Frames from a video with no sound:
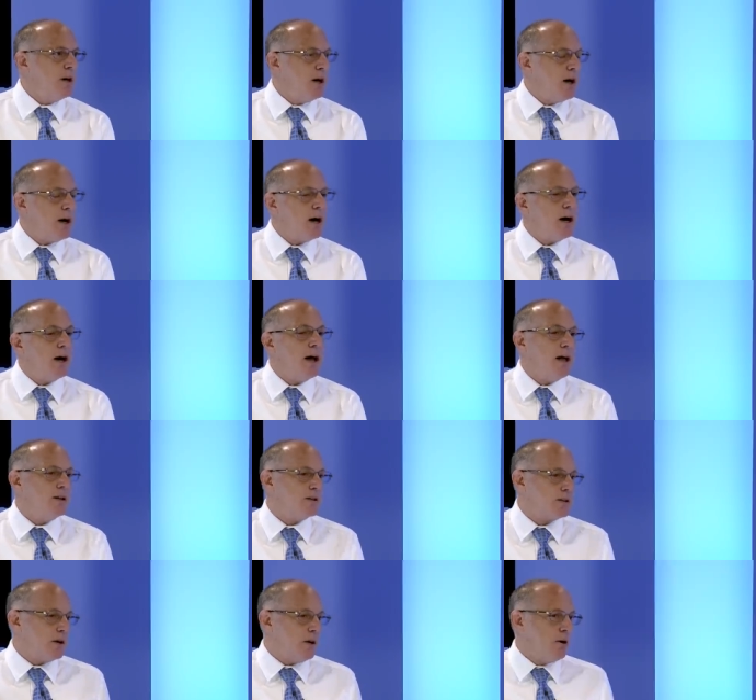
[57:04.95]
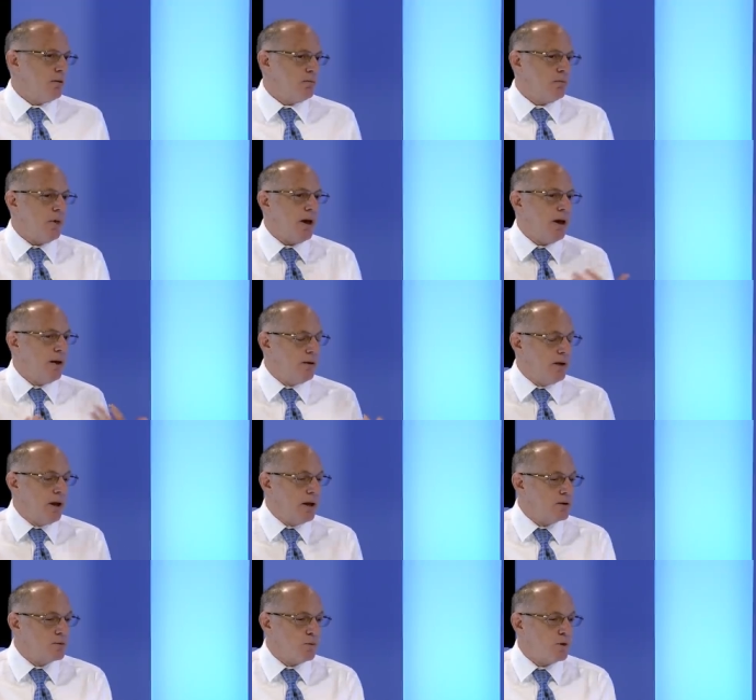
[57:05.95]
uh, and so and
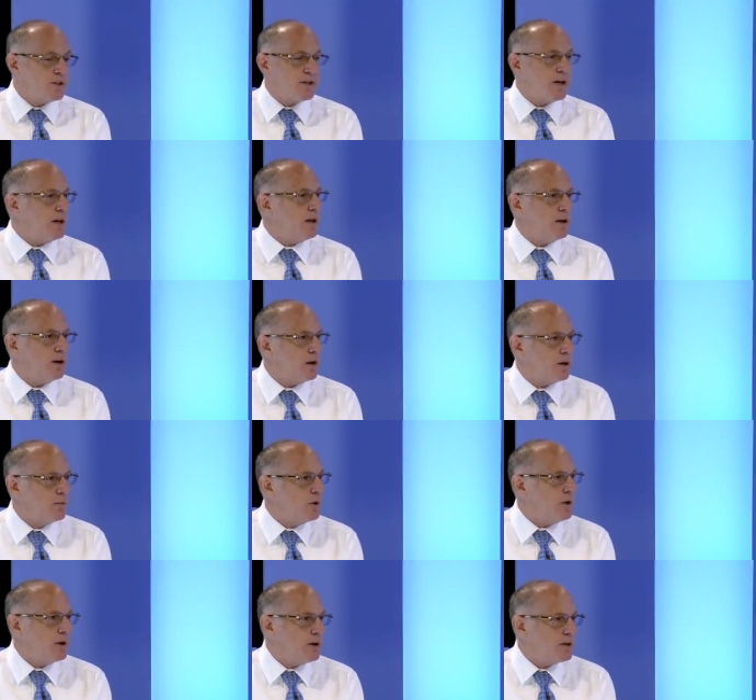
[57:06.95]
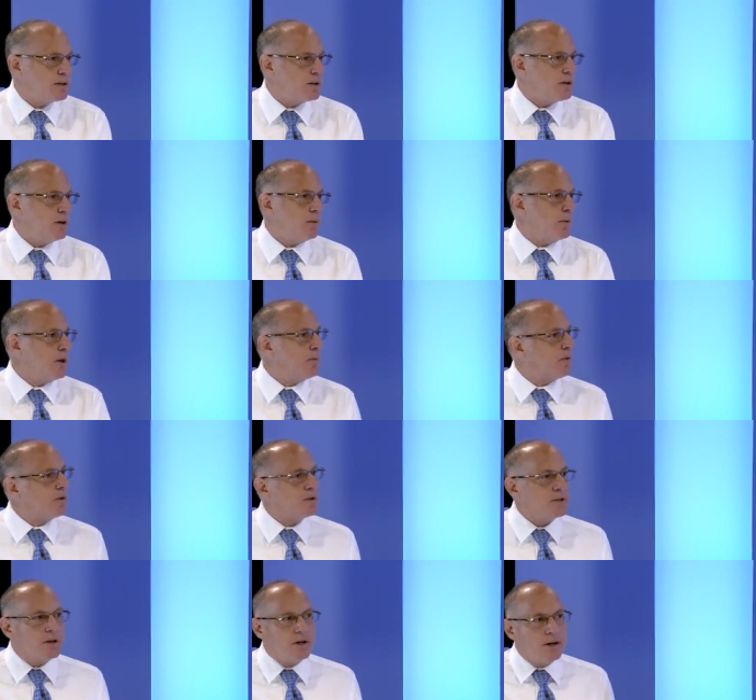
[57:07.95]
we're seeing it in our communities too. People are
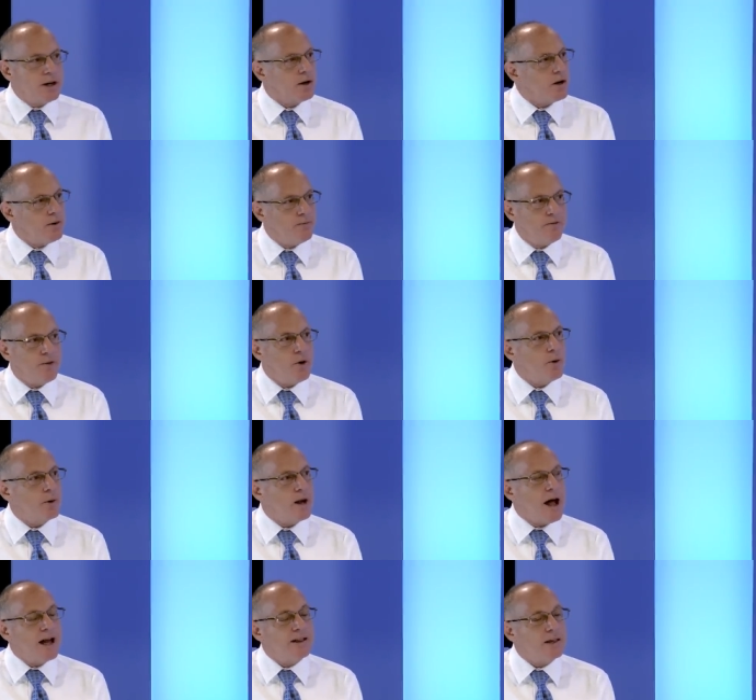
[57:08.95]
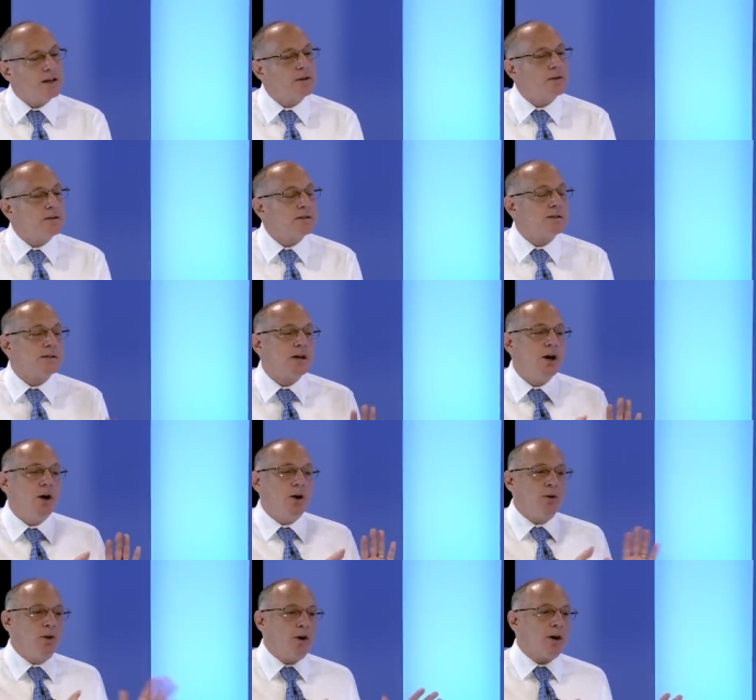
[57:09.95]
starting to come forward. I think this is
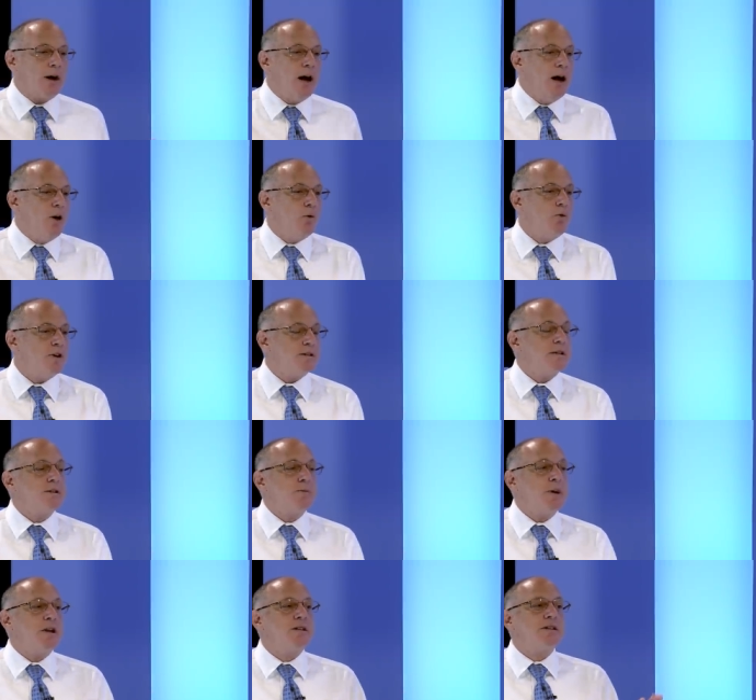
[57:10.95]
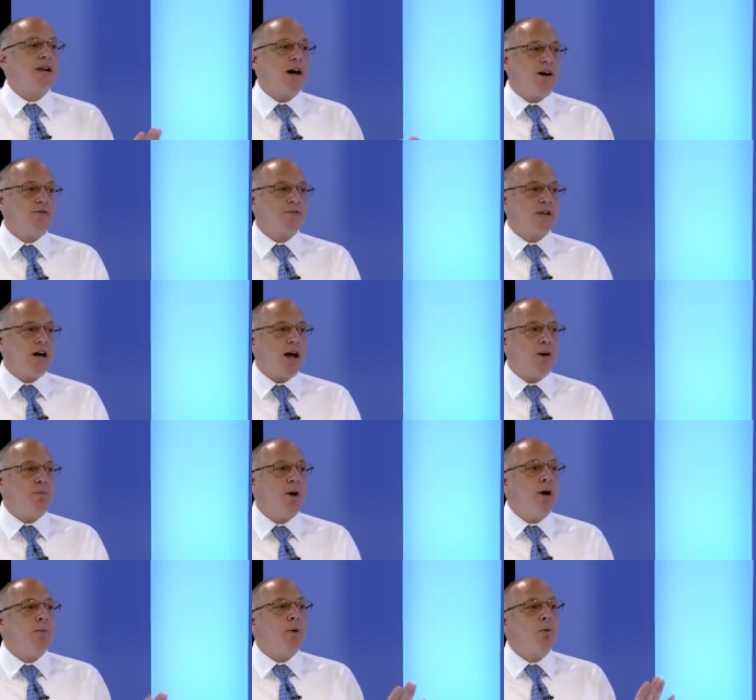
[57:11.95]
look. This is been a tough
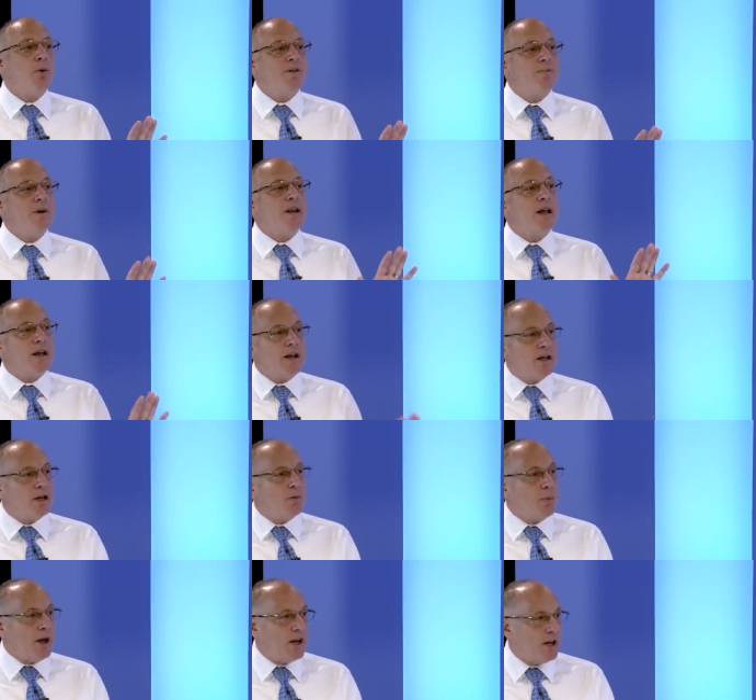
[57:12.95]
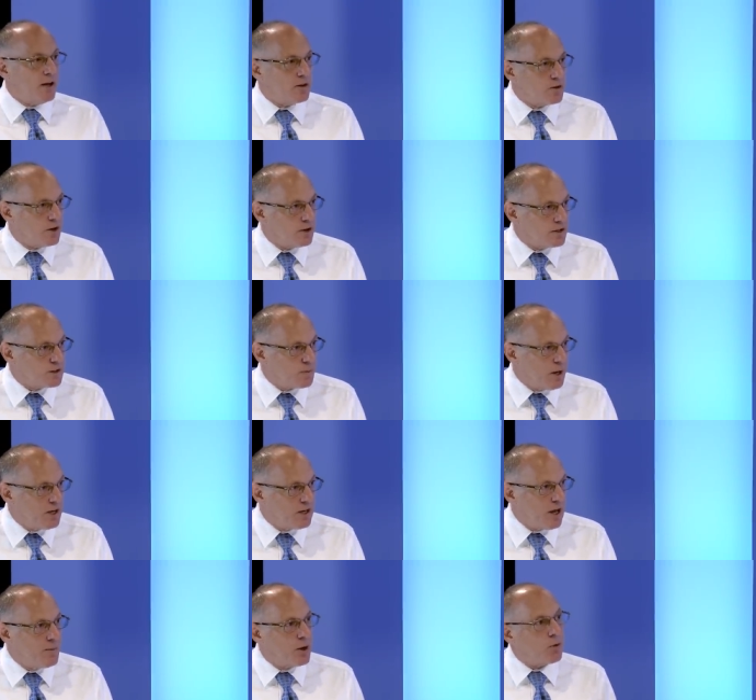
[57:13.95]
time, but we've been incubating during this
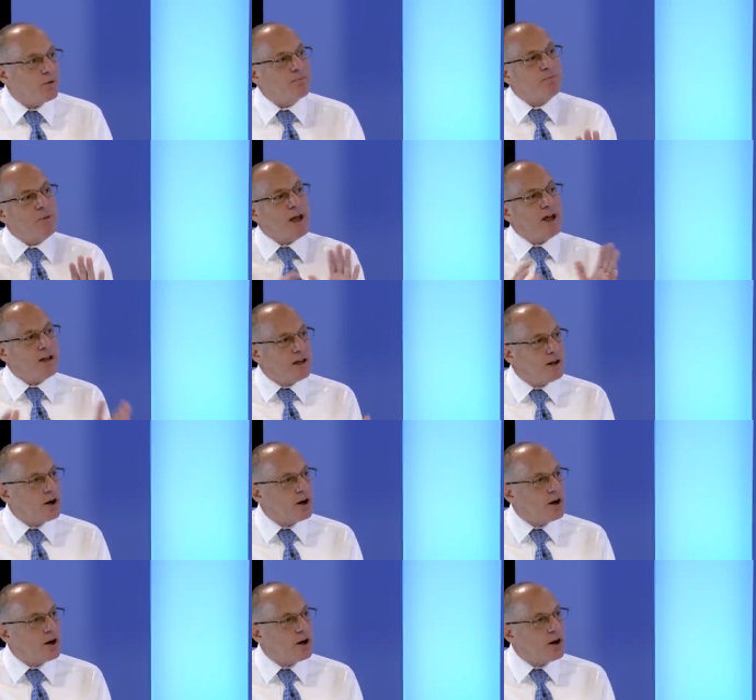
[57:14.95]
pandemic. We've been yeah.